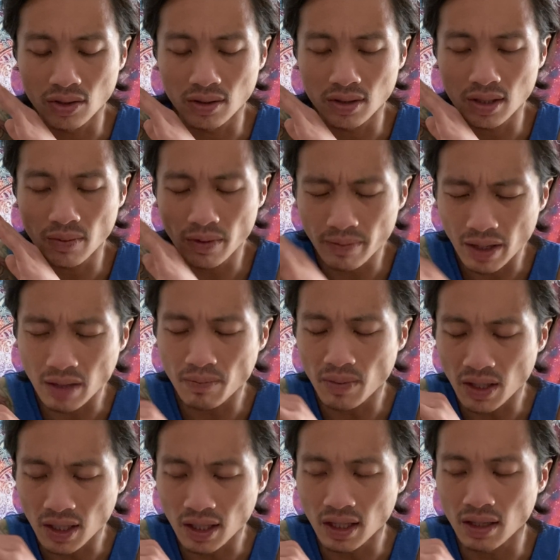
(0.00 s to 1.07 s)
someone might
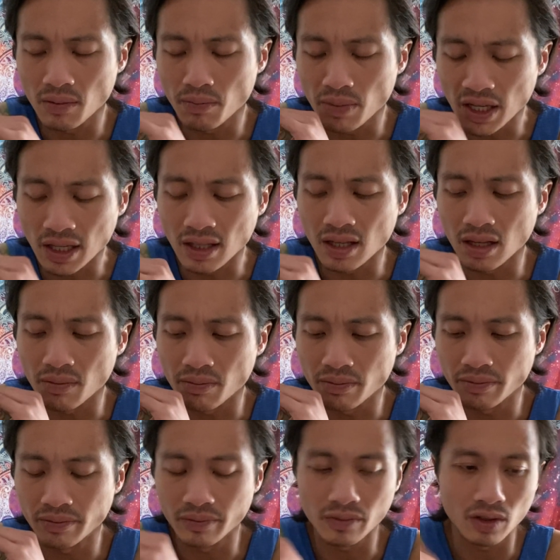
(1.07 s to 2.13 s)
be being a
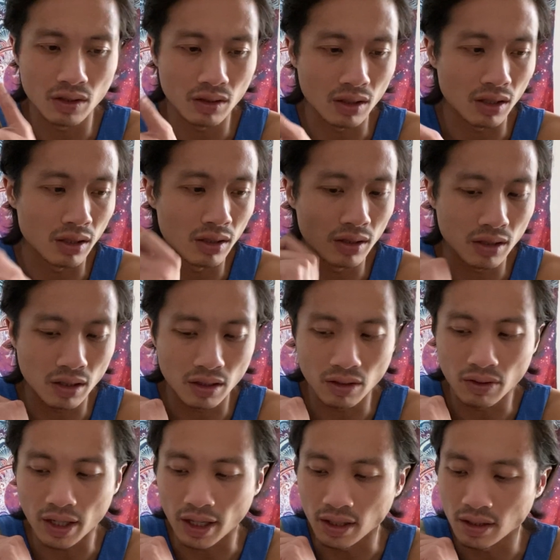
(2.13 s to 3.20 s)

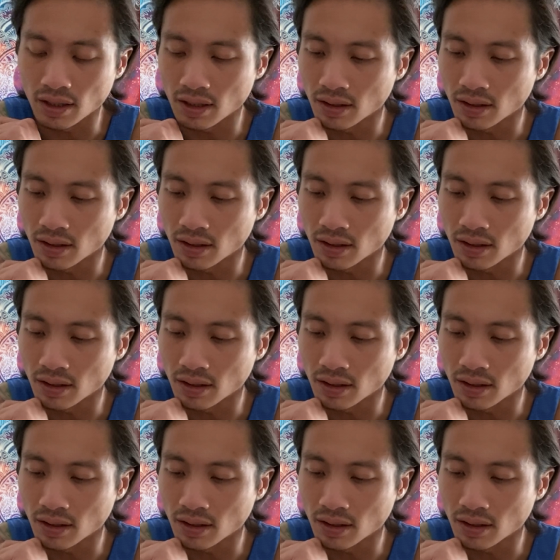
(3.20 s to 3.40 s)
okay